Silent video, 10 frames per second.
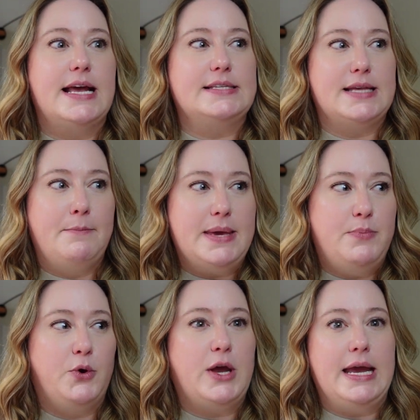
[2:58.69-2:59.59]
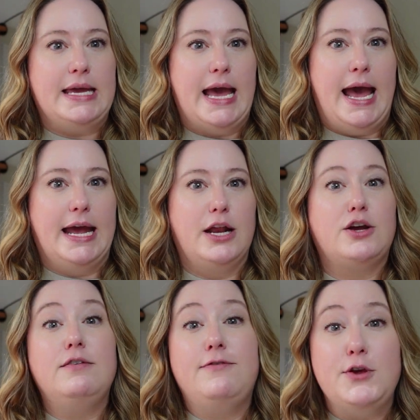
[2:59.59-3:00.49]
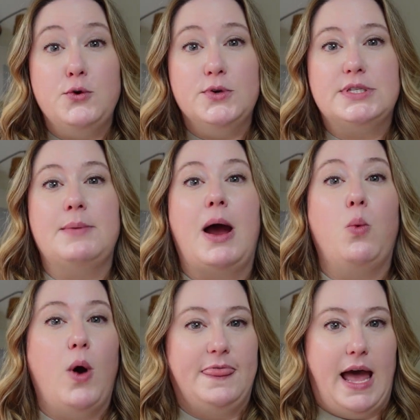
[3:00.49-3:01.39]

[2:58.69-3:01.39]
some people can get confused about what